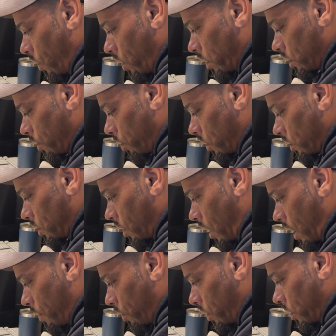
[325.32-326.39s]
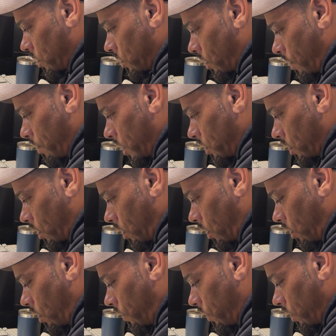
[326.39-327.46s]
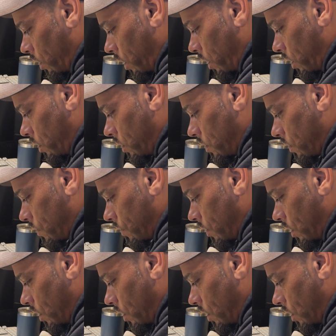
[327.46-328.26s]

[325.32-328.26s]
and I wanted to put a topper on this. I meant to cut off a layer.